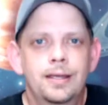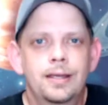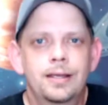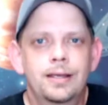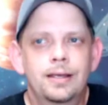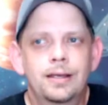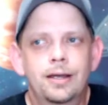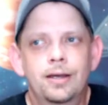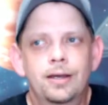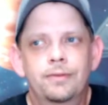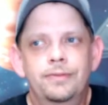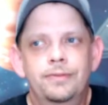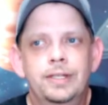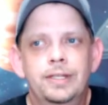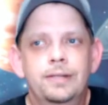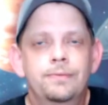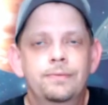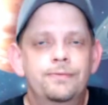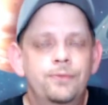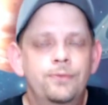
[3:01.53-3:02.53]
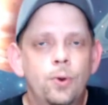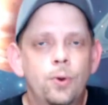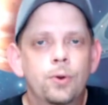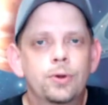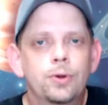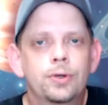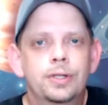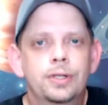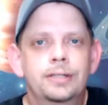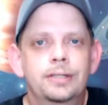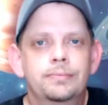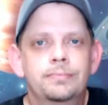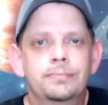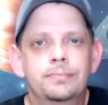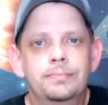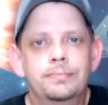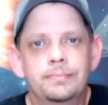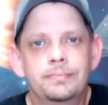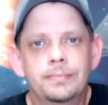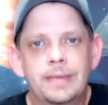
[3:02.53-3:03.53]
of the 4 and
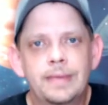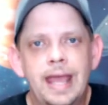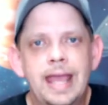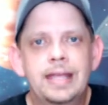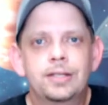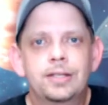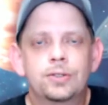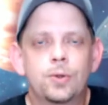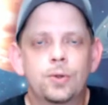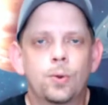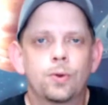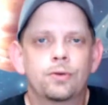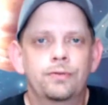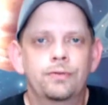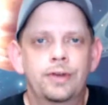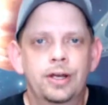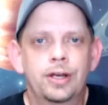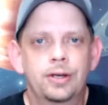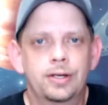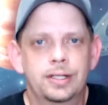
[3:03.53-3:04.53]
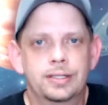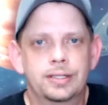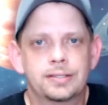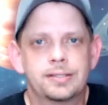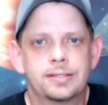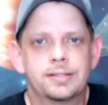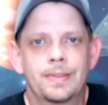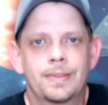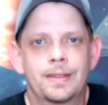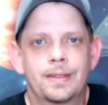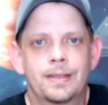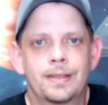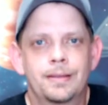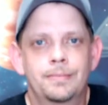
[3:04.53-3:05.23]
8 core variants,